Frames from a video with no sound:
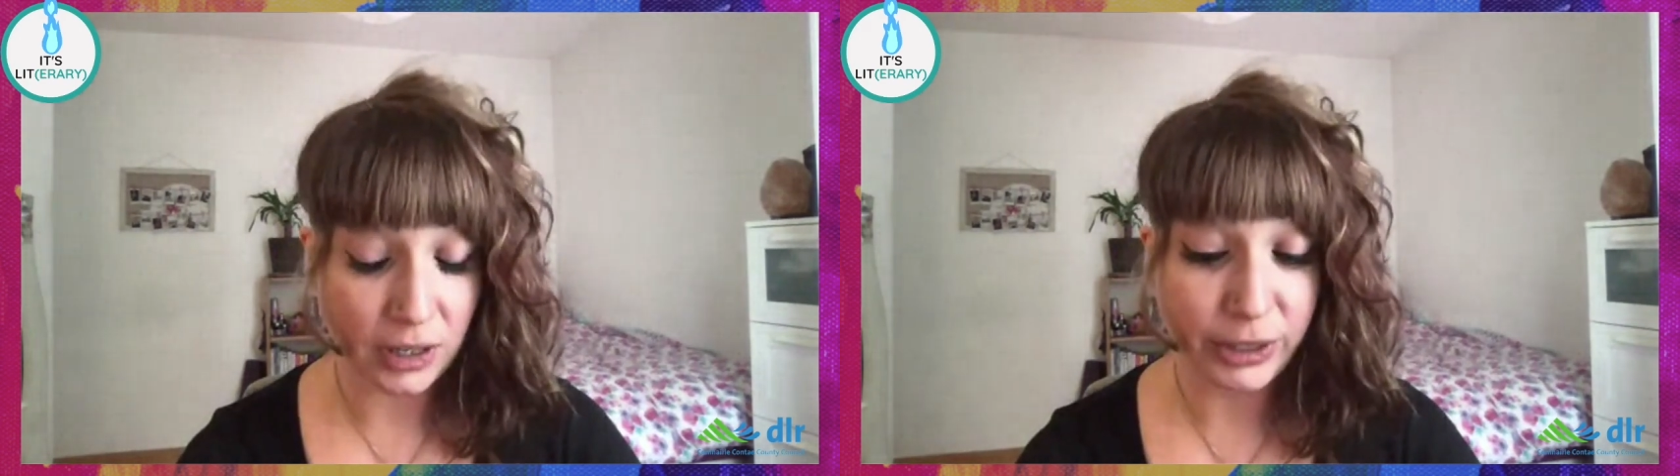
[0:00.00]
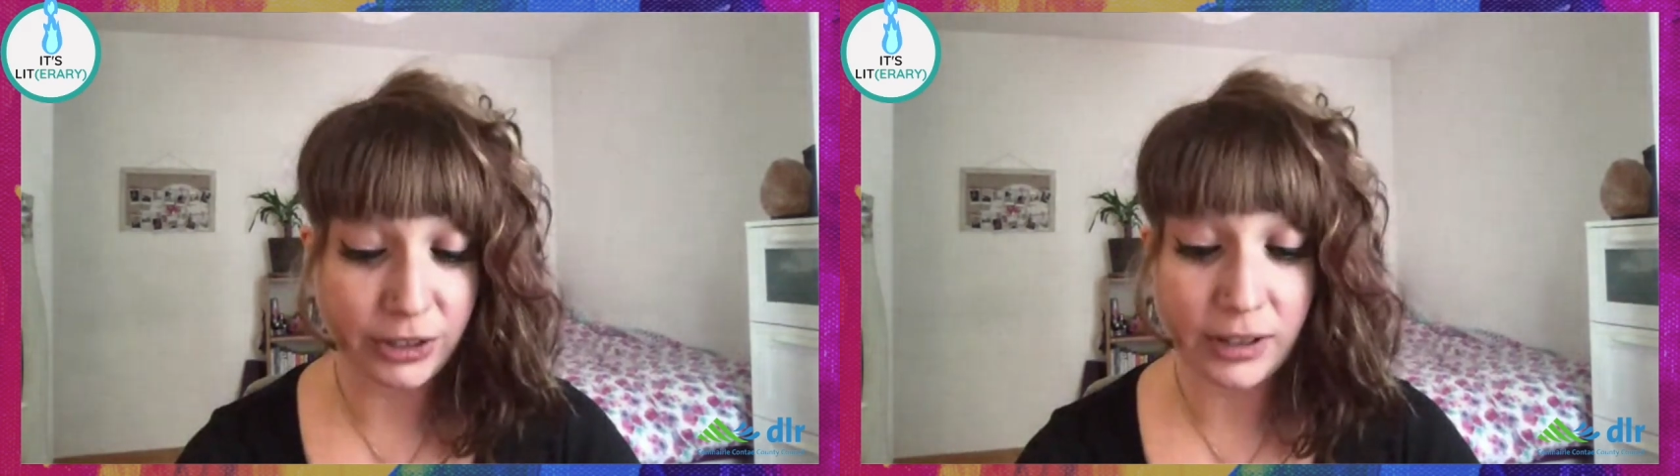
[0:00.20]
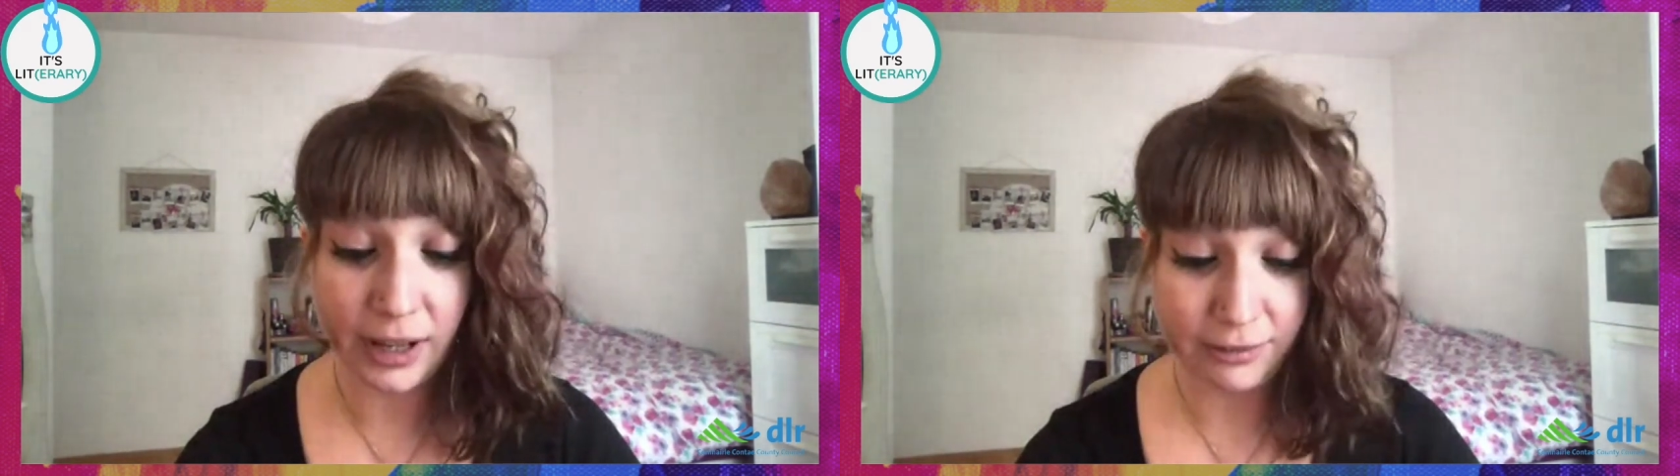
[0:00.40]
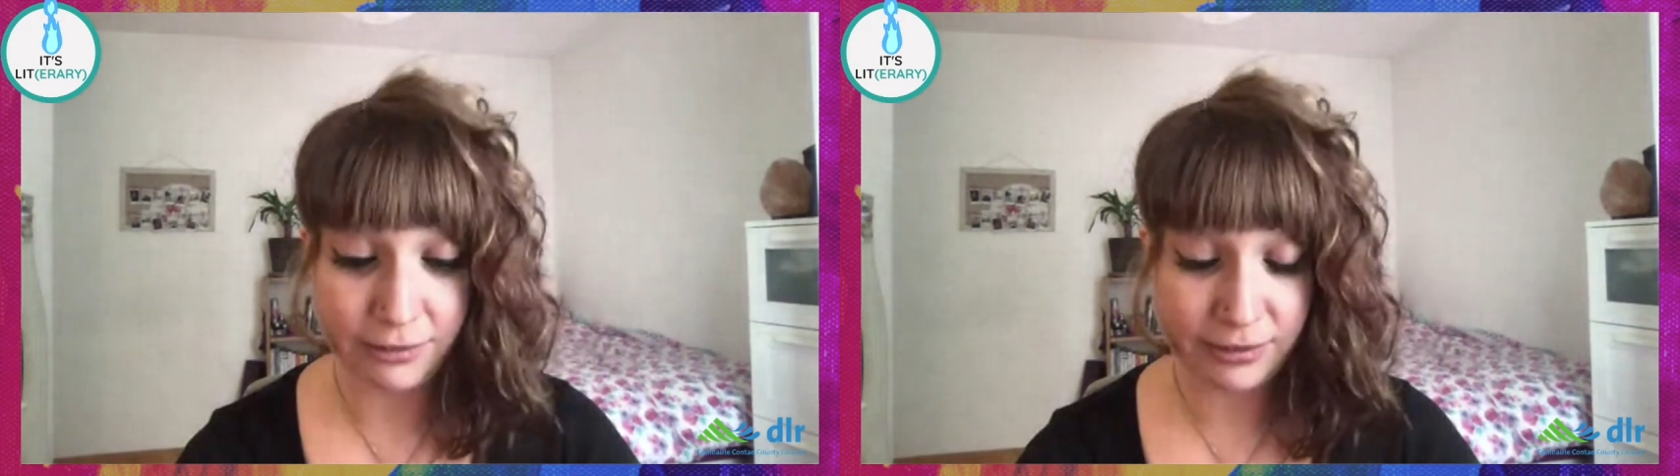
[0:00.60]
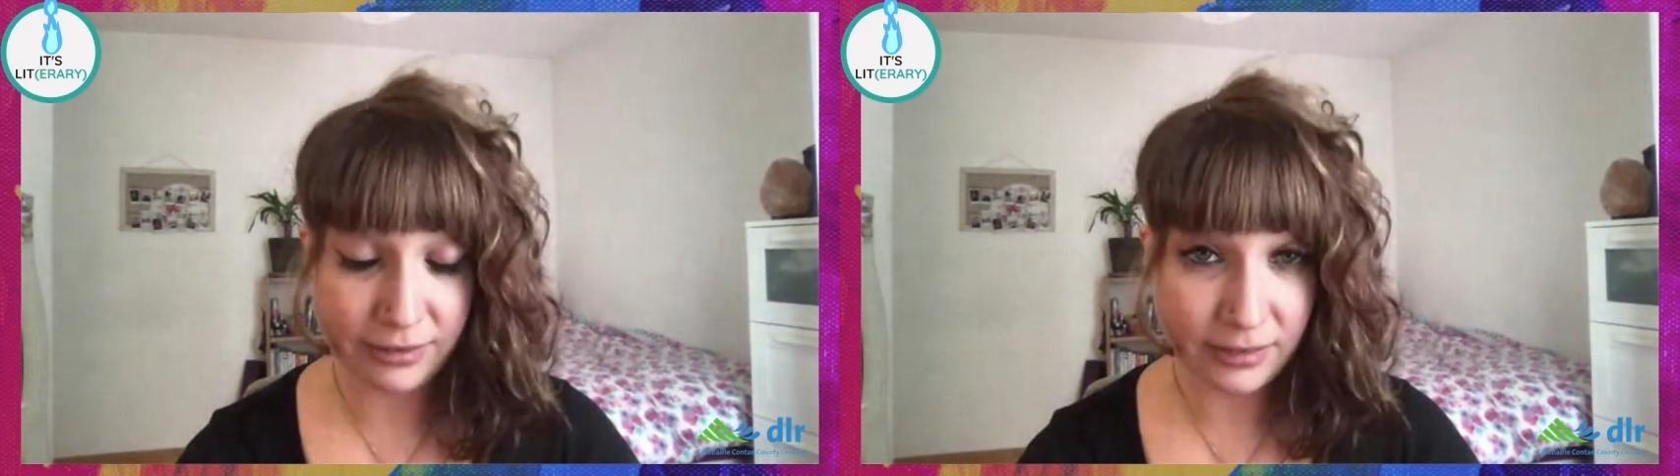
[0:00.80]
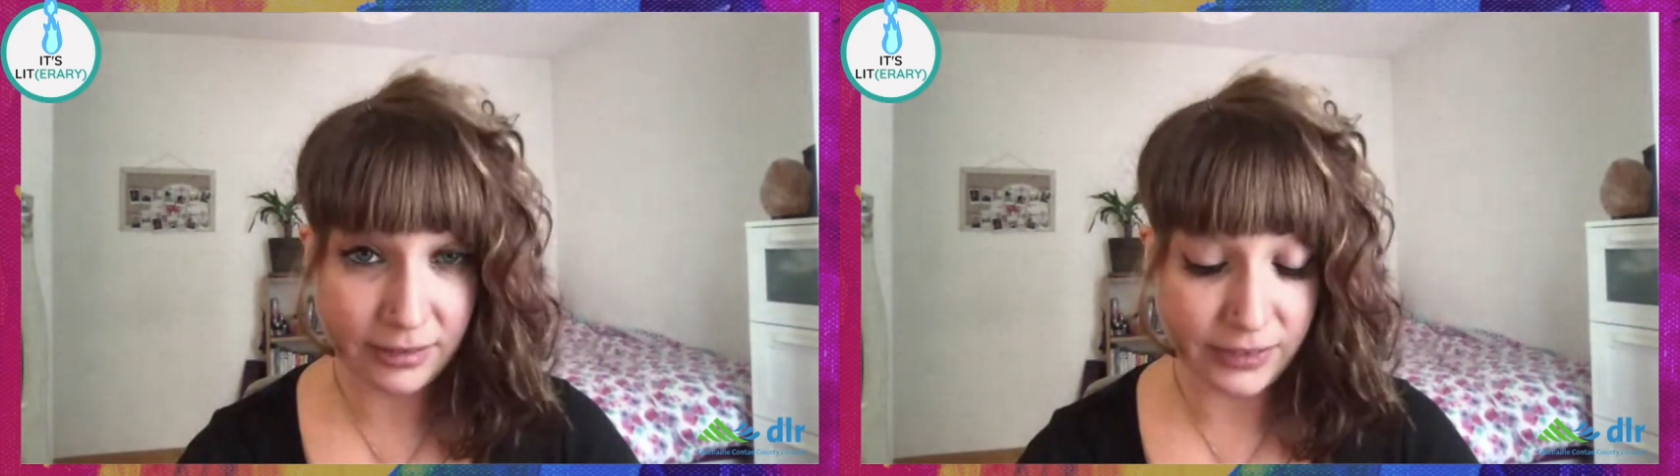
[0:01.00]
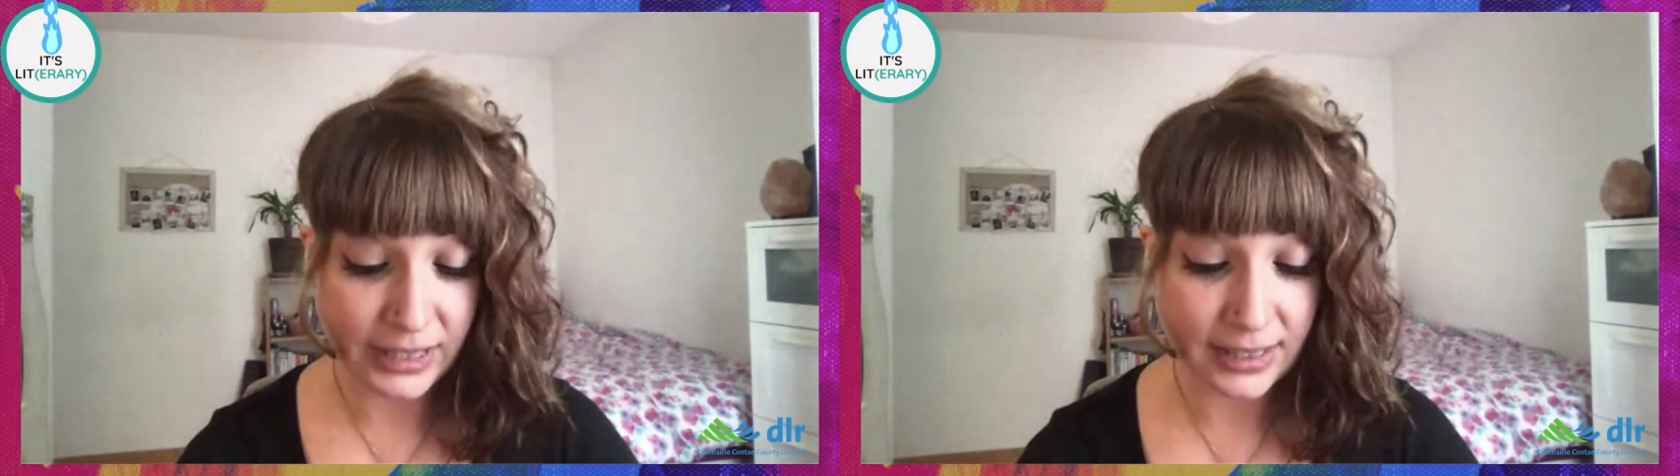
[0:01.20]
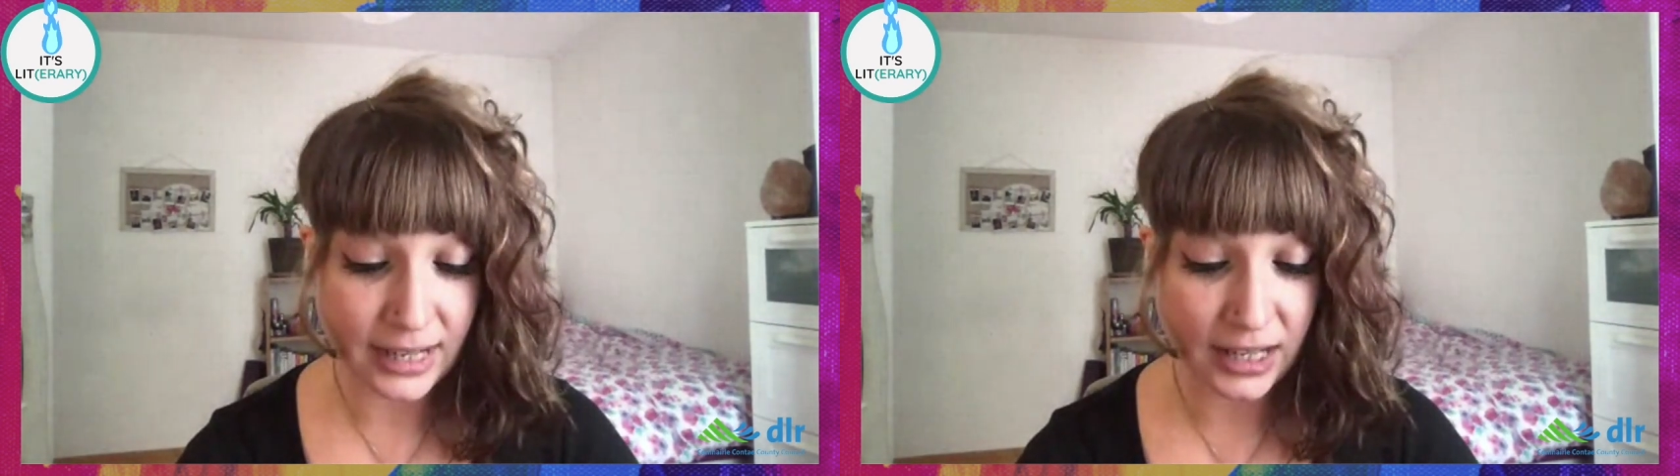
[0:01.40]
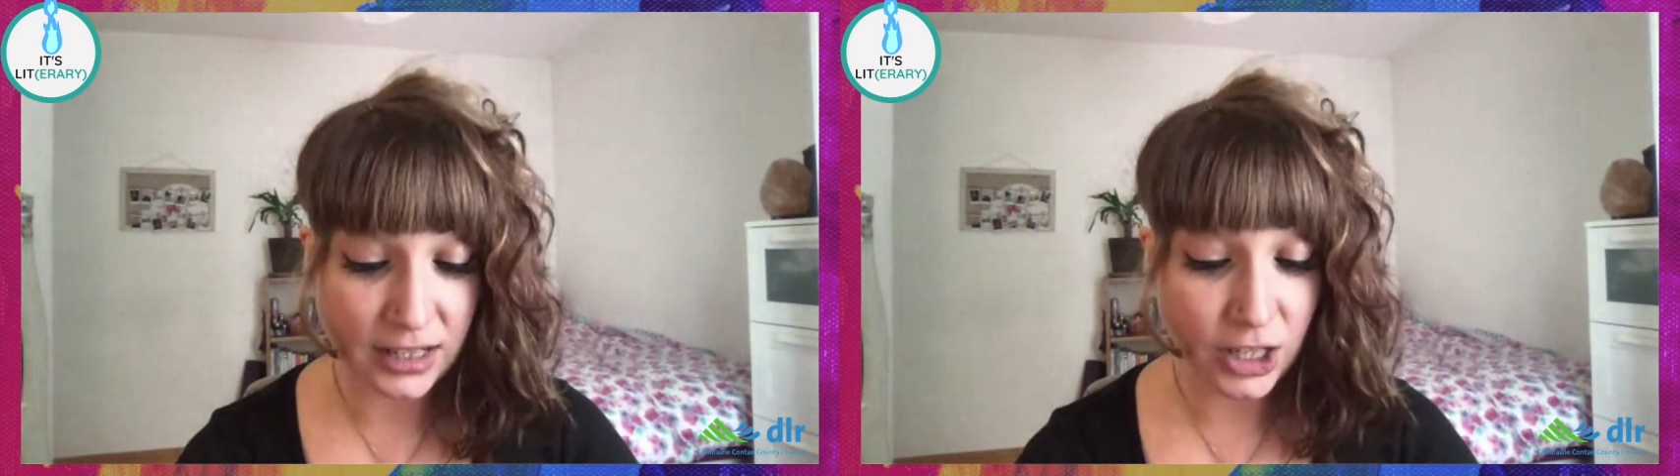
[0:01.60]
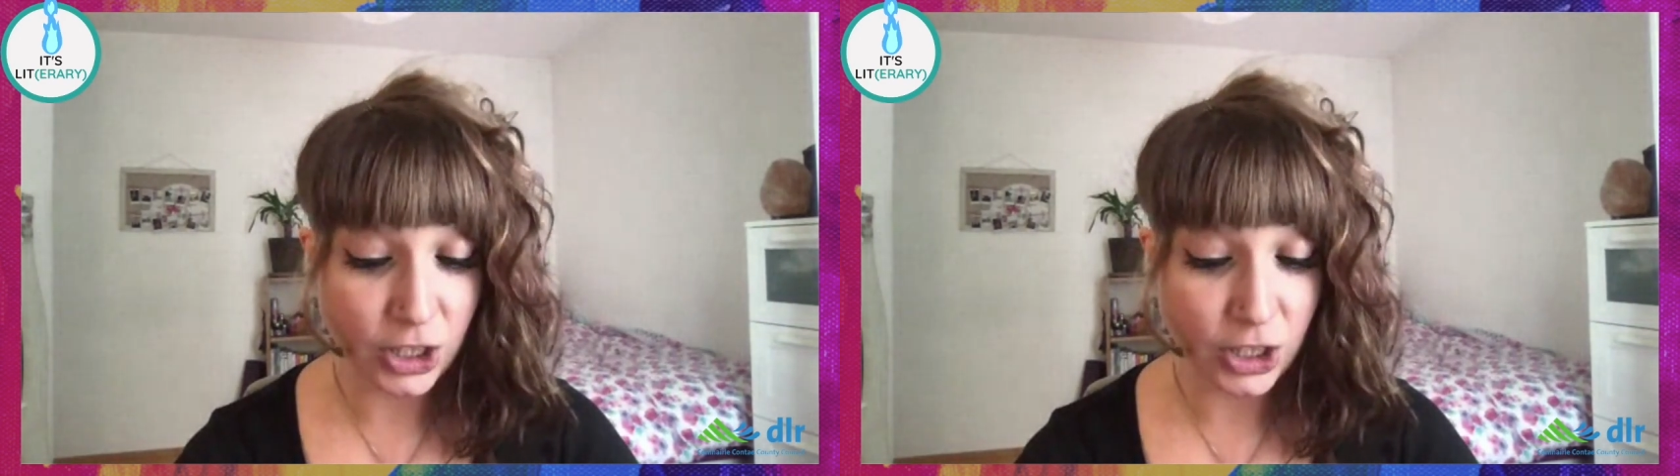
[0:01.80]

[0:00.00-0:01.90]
in your life," Finn said.